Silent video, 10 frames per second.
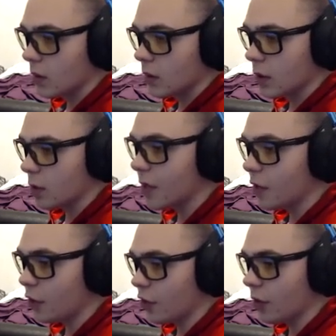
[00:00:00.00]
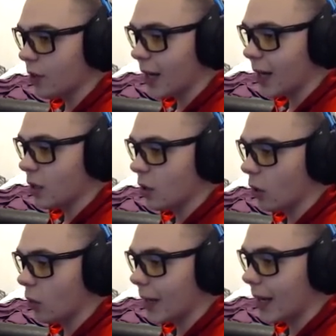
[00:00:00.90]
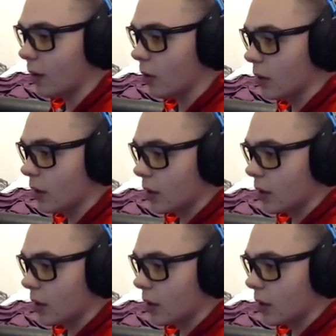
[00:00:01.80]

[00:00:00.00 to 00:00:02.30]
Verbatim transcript: It's going to be a 3rd and goal now.